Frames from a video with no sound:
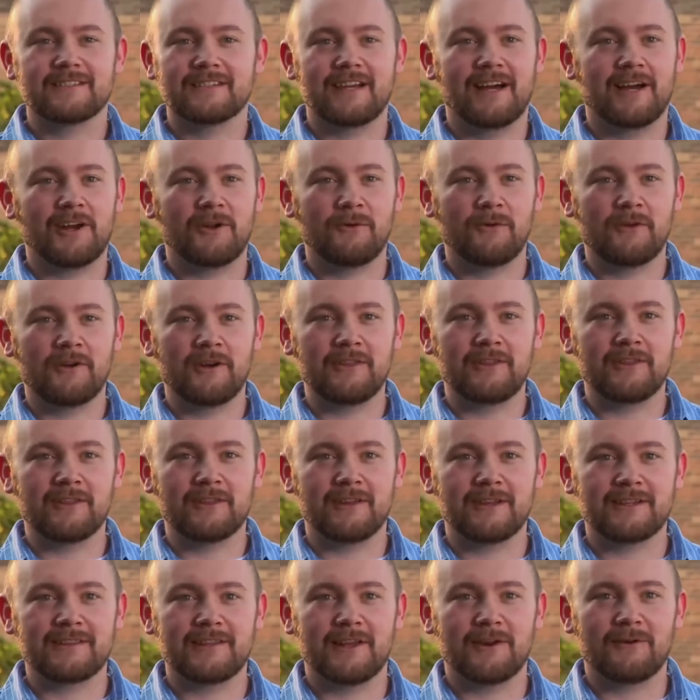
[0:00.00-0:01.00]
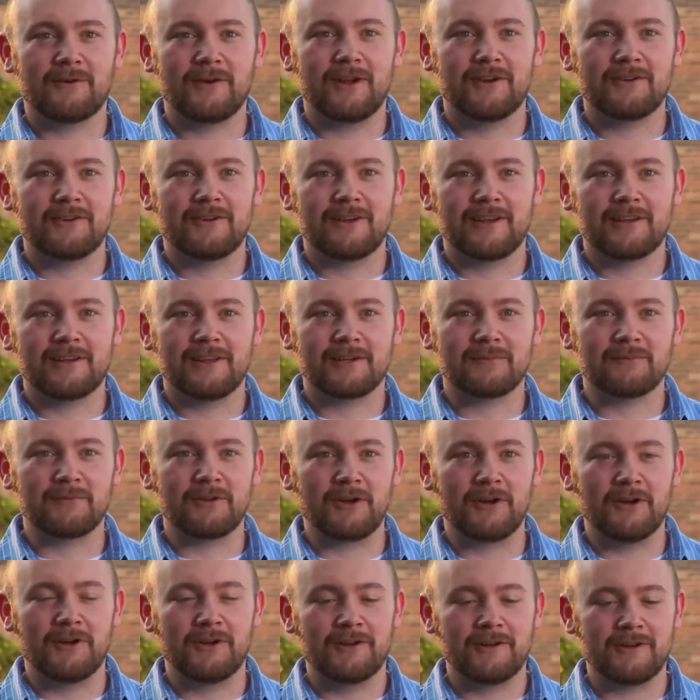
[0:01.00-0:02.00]
I don't want anything like that around her. I'd like them
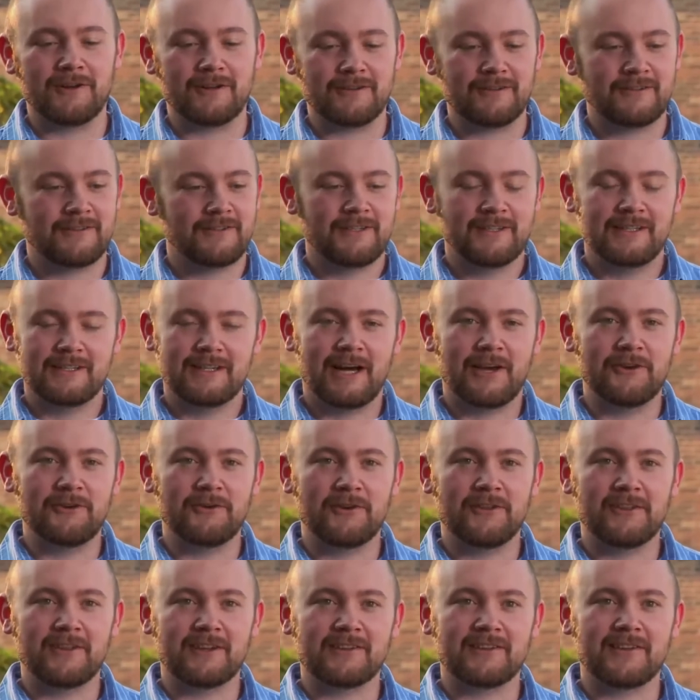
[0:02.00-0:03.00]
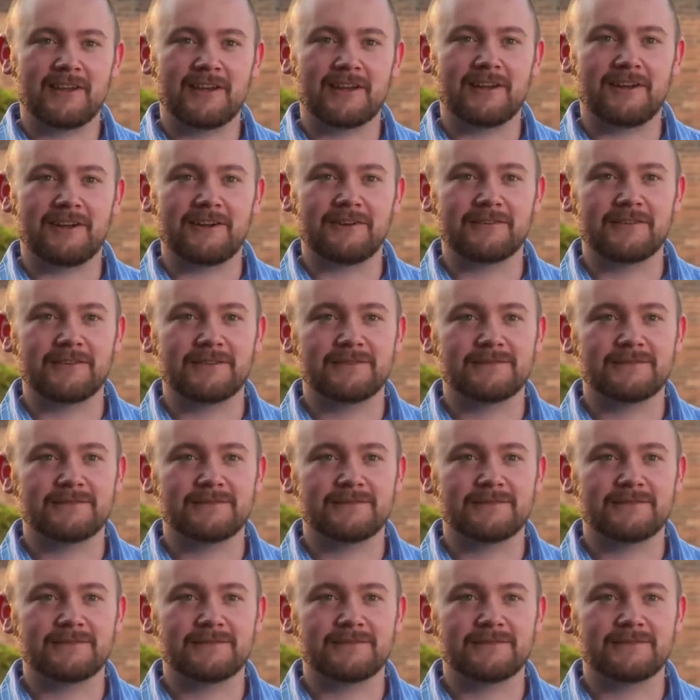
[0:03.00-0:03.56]
gone and I'll do anything to take care of it.